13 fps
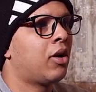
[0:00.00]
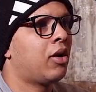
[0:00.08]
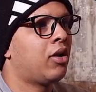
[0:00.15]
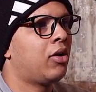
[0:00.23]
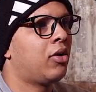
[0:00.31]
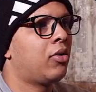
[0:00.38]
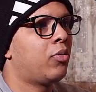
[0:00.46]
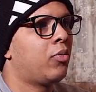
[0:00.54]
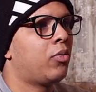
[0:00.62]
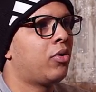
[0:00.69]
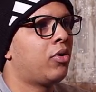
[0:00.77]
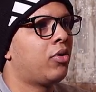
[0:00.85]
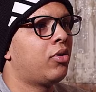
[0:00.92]
hello
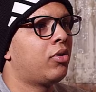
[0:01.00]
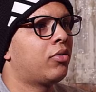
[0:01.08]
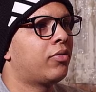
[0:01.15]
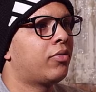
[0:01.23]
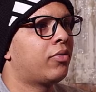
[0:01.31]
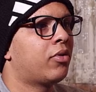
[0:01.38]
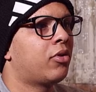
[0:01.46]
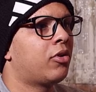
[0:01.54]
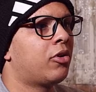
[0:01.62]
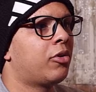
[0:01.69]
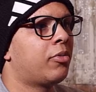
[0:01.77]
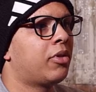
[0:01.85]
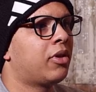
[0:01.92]
world
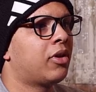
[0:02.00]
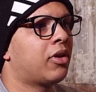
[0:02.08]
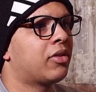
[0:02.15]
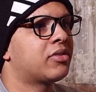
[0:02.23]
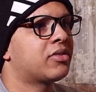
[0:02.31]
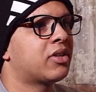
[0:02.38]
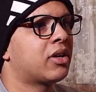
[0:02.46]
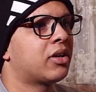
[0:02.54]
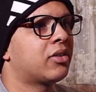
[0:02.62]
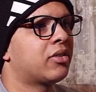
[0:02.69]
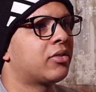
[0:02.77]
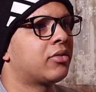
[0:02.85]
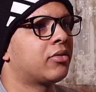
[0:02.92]
from the other
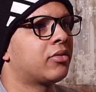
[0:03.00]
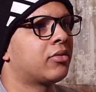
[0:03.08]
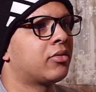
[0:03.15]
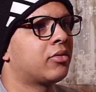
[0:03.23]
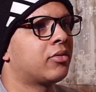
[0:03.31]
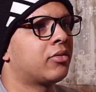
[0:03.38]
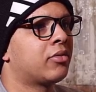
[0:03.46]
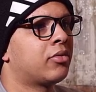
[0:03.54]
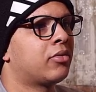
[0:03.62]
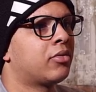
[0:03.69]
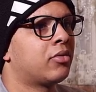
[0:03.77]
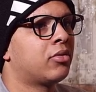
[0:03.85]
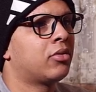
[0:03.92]
side.
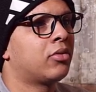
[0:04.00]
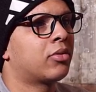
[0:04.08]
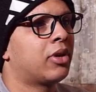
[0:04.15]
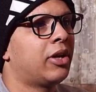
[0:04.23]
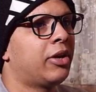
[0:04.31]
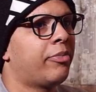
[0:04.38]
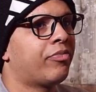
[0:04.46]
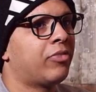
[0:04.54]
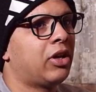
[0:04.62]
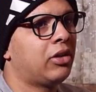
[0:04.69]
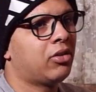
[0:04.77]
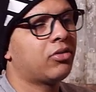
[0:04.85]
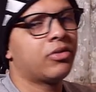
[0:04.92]
Okay,
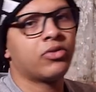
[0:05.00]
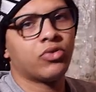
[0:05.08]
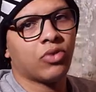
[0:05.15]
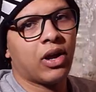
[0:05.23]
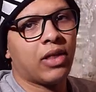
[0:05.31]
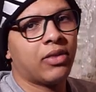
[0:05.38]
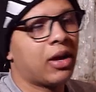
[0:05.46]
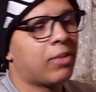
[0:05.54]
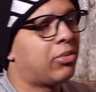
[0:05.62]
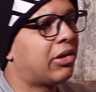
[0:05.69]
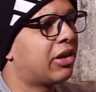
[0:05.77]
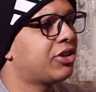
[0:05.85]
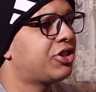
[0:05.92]
in order to run the
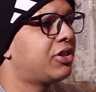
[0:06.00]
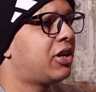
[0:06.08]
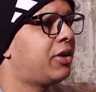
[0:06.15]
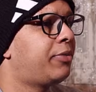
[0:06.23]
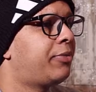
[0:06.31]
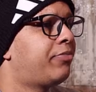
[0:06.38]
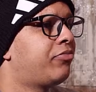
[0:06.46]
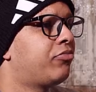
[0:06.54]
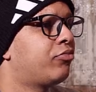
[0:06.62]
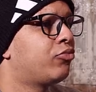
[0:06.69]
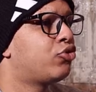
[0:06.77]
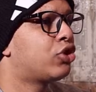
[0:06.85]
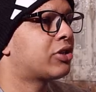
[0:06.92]
application now,
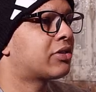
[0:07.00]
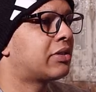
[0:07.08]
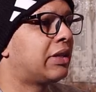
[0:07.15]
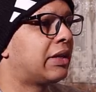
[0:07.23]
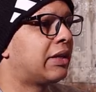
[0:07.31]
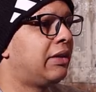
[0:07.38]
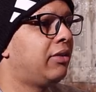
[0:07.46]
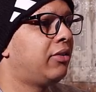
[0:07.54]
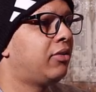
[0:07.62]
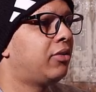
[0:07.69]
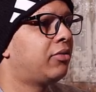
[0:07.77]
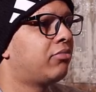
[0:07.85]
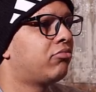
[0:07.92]
just click here,
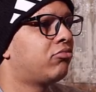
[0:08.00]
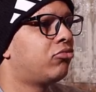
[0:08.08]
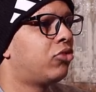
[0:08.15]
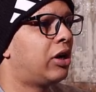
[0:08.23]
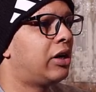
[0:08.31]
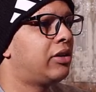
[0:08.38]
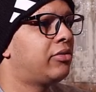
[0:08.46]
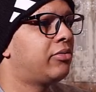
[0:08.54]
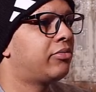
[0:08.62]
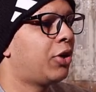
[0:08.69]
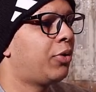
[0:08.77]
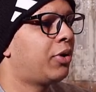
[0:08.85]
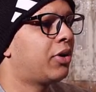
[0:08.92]
run,
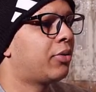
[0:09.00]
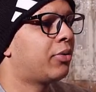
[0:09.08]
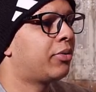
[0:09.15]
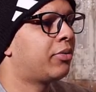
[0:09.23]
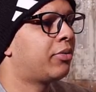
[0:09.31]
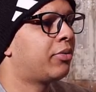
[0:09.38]
here we go.